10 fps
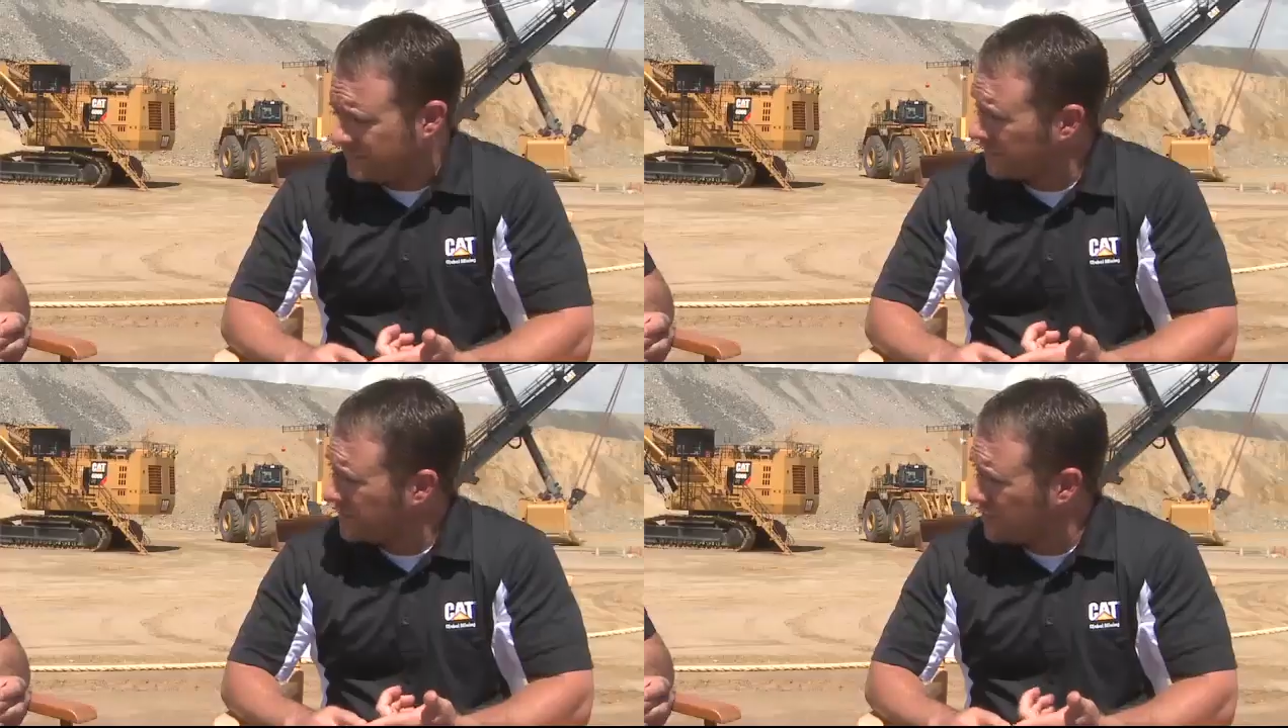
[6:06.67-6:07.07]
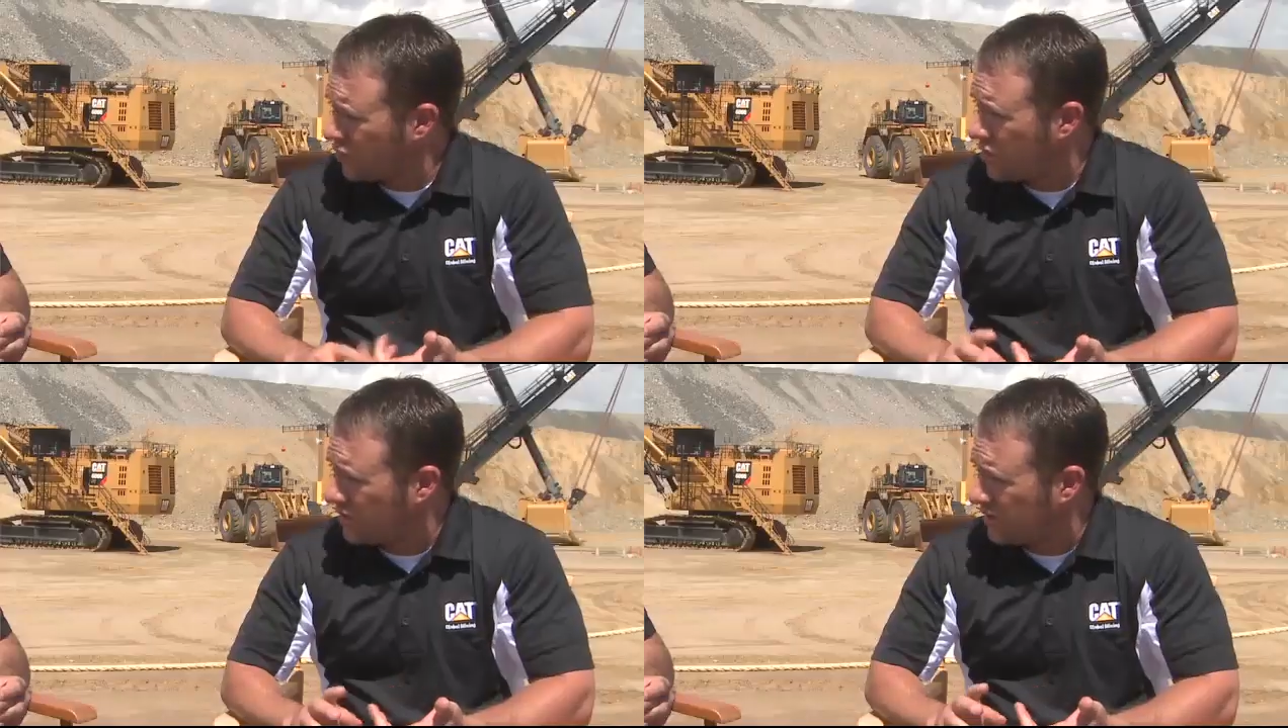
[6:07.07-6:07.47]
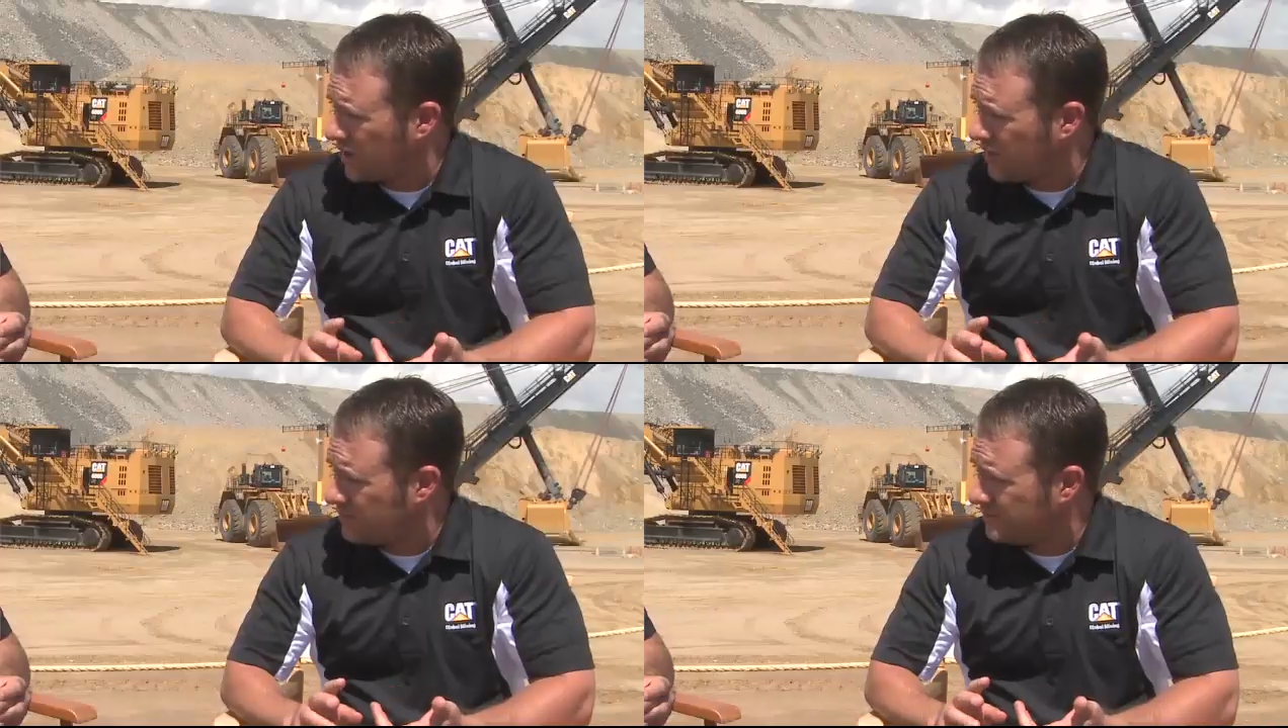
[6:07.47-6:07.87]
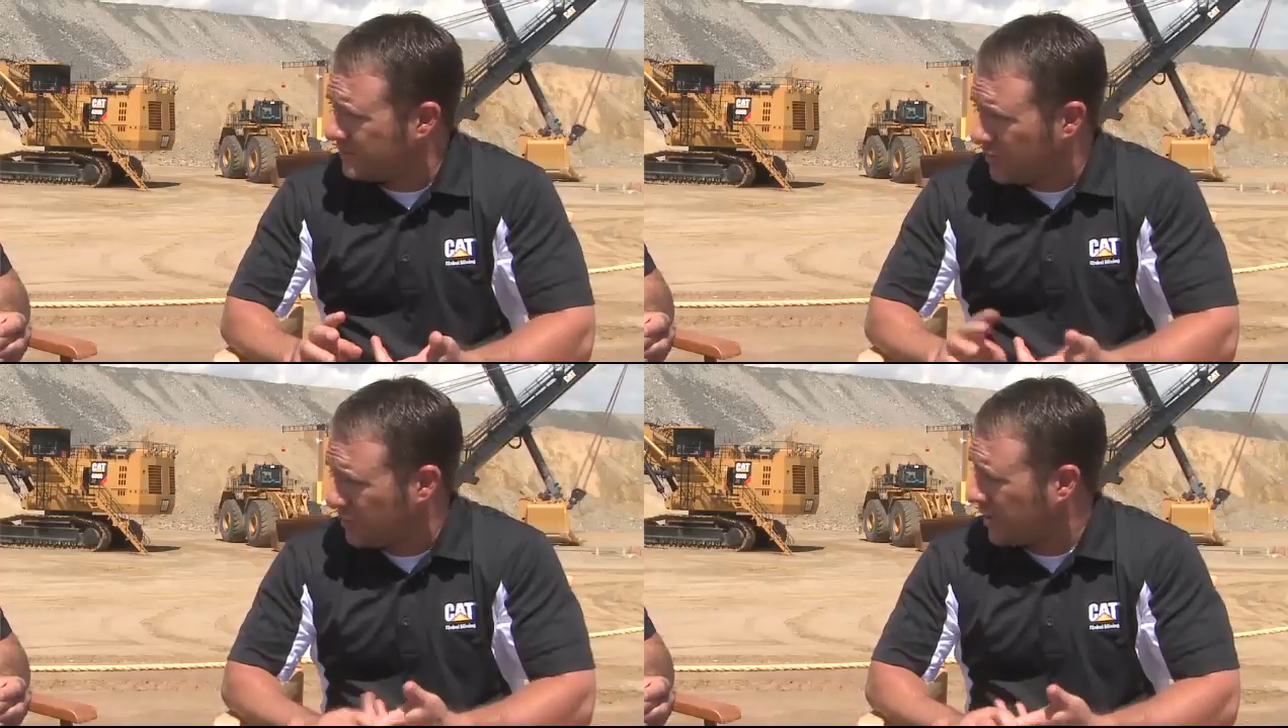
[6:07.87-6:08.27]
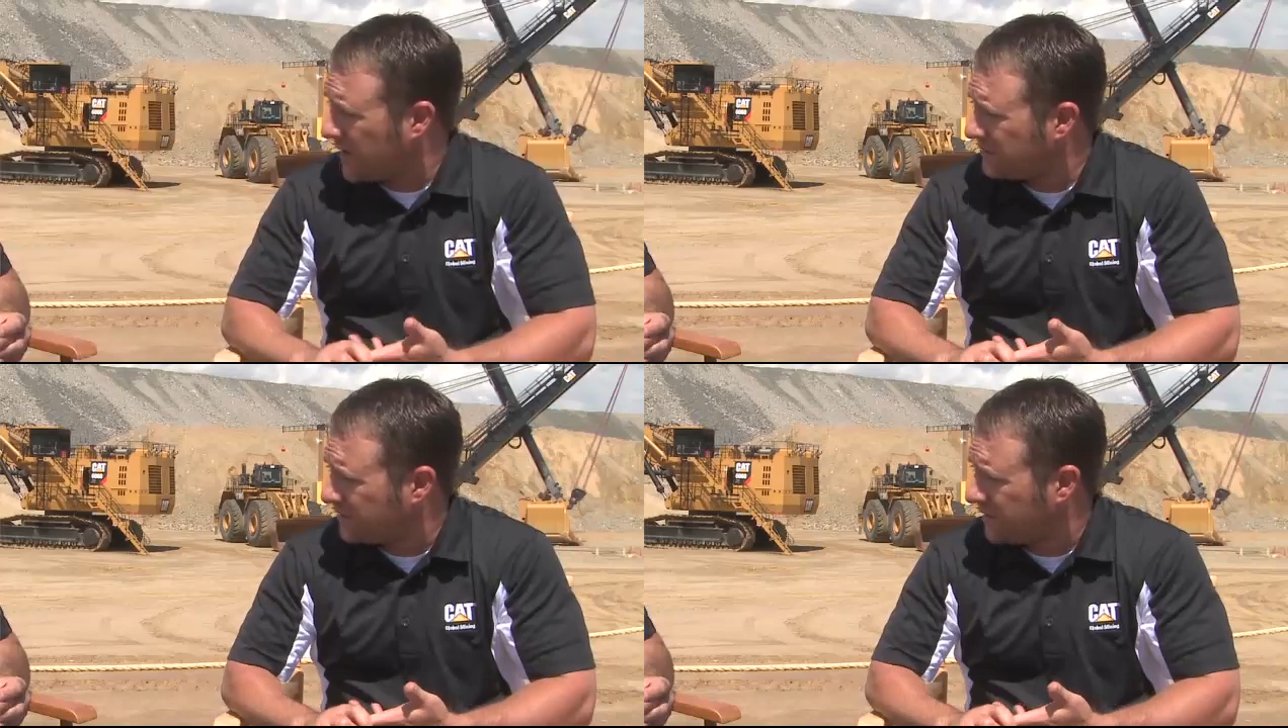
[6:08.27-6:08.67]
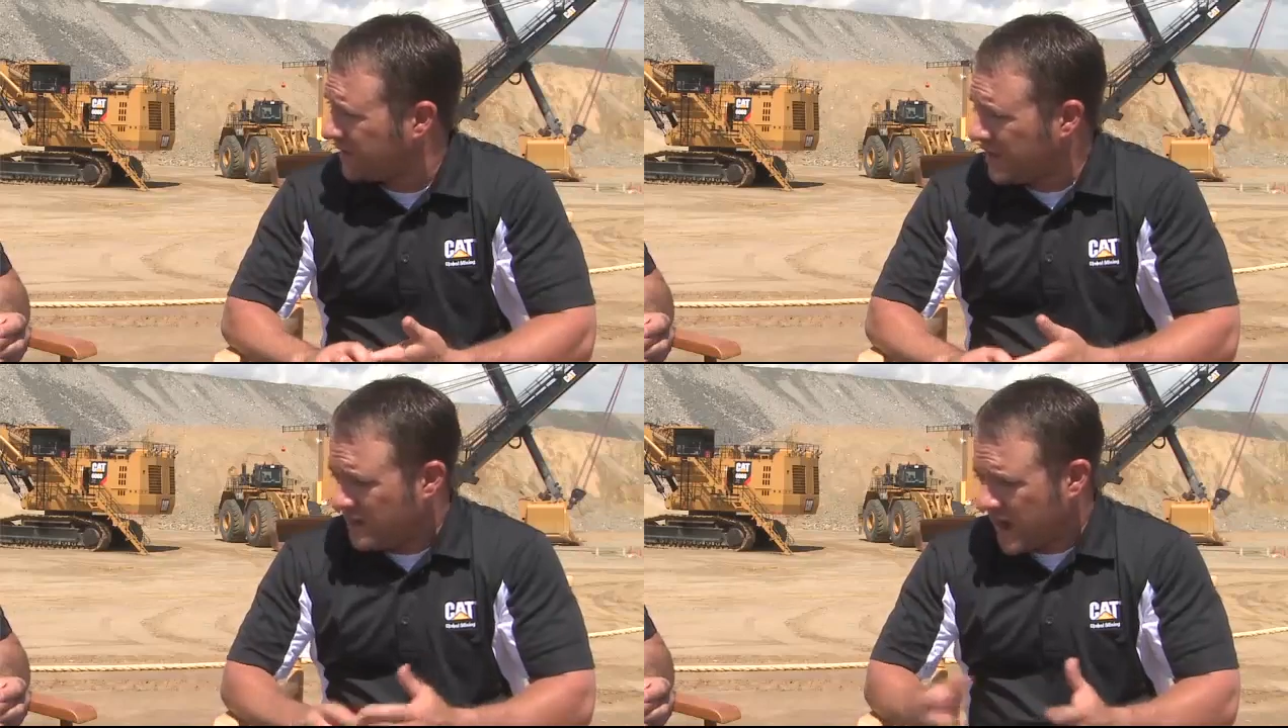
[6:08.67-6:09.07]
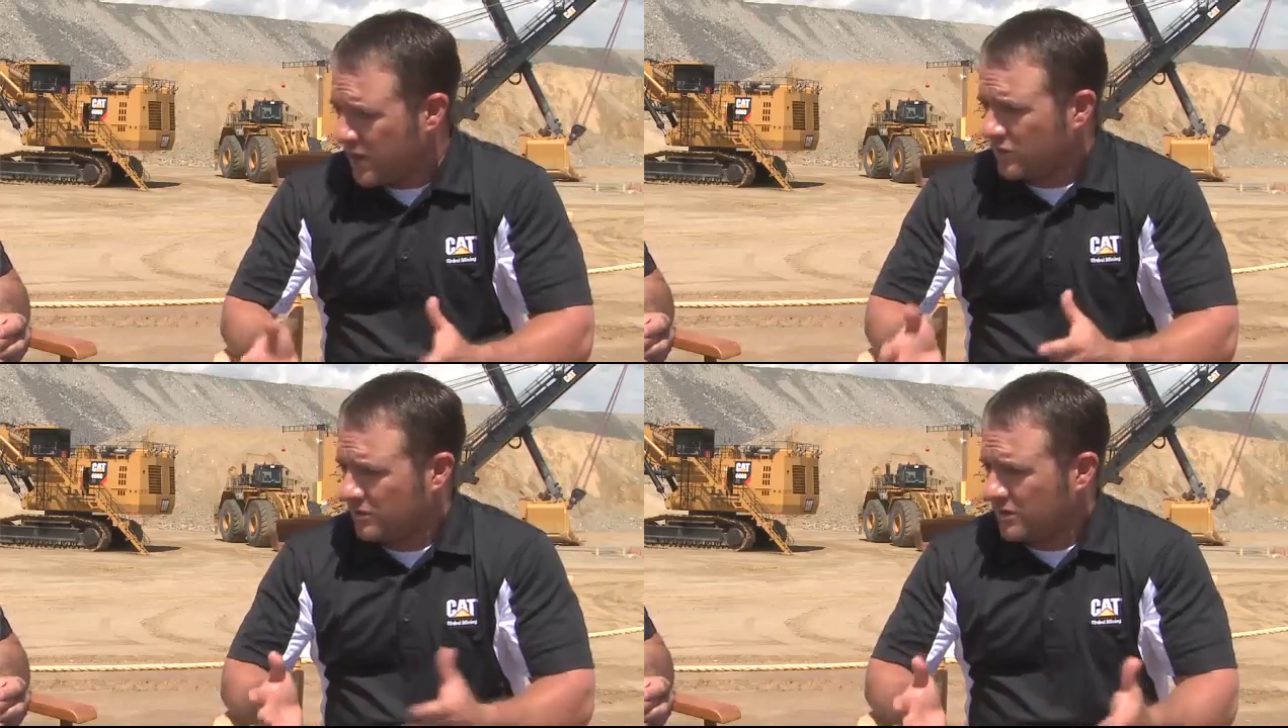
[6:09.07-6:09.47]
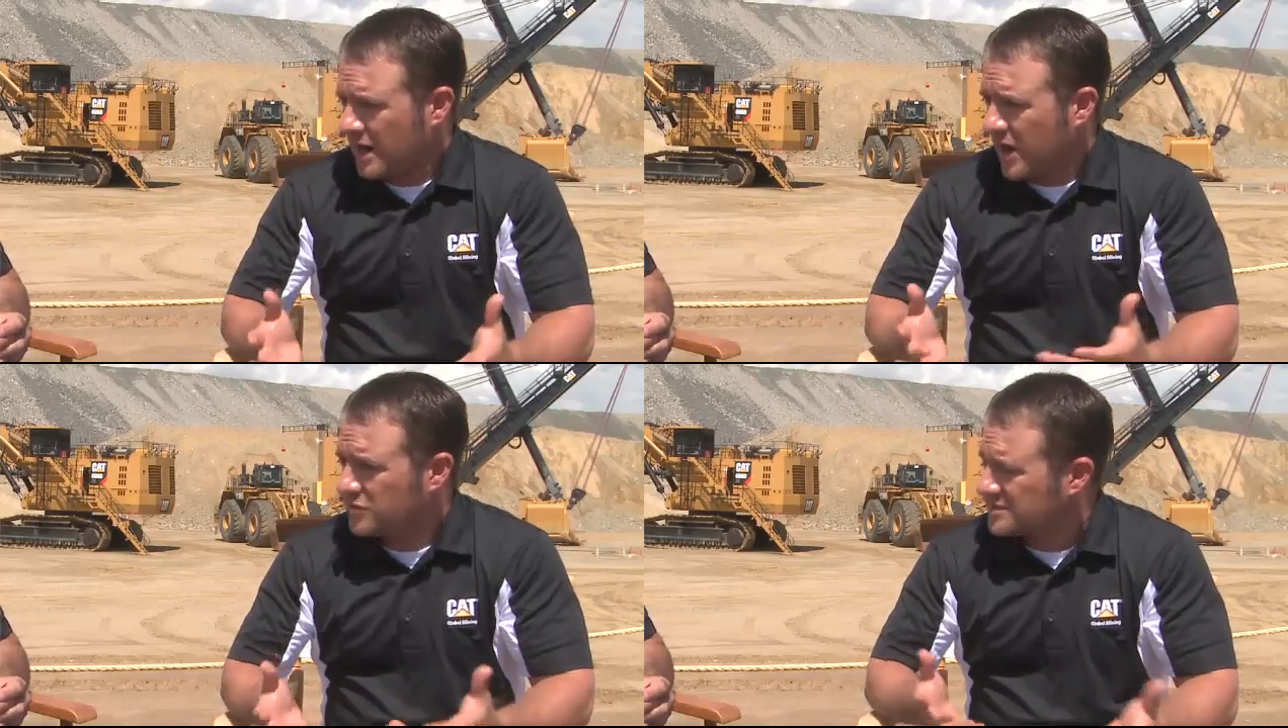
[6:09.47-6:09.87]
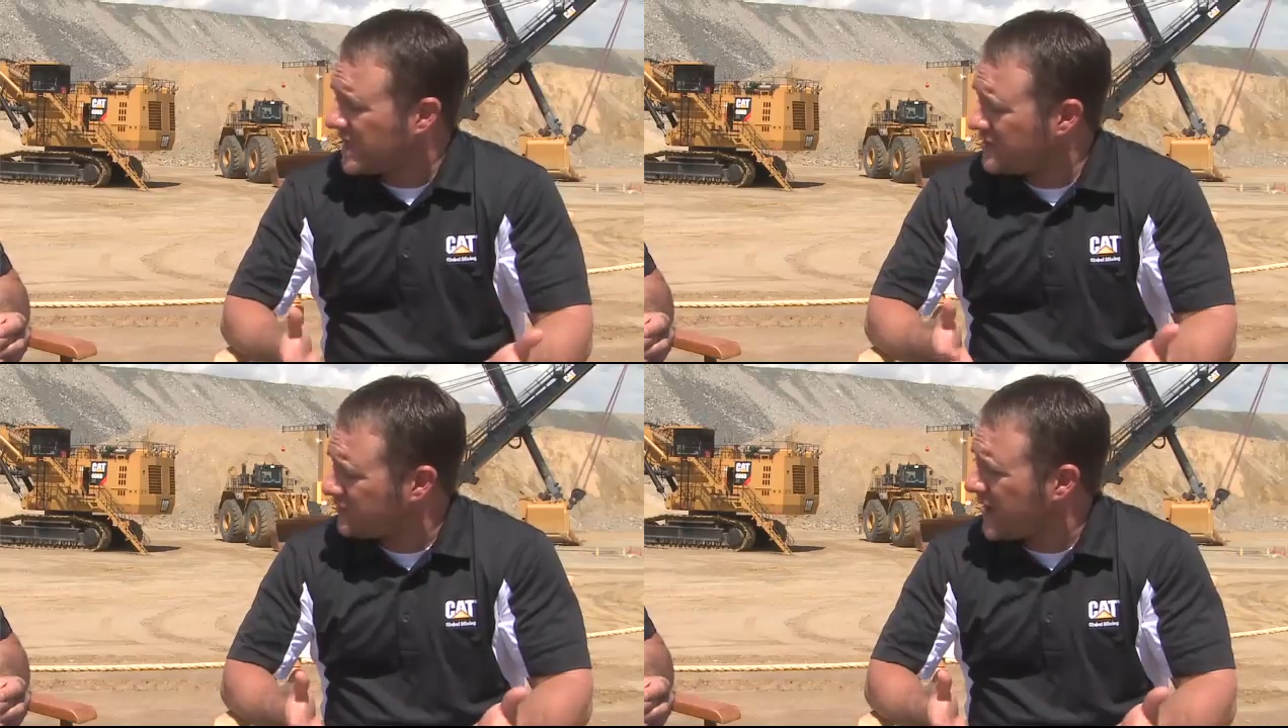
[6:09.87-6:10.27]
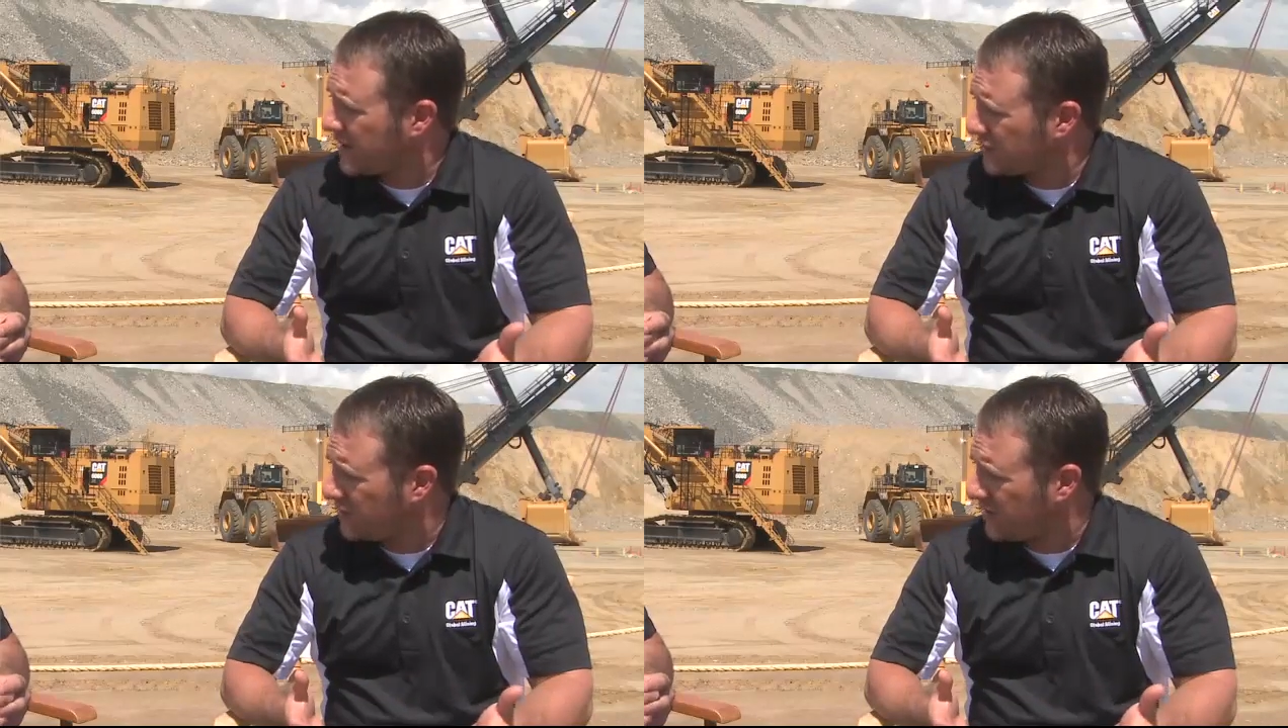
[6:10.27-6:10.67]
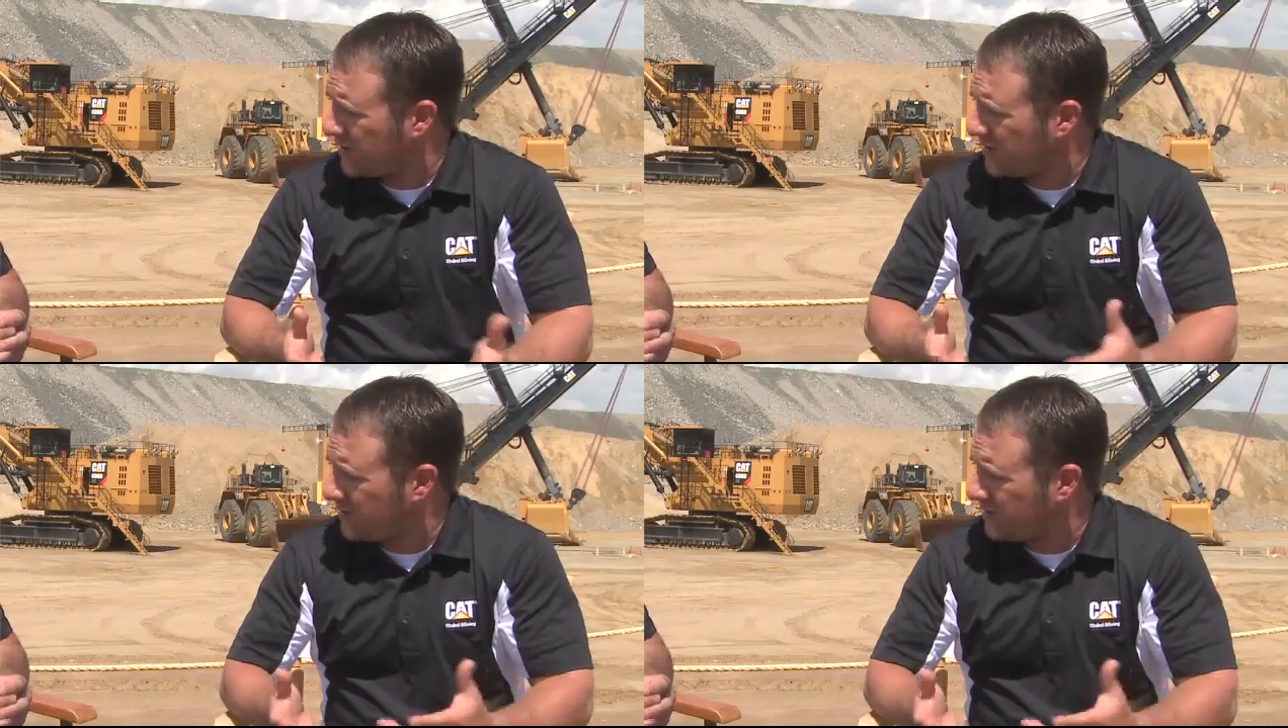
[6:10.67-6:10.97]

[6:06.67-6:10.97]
fleet or your planned fleet. How does that factor in?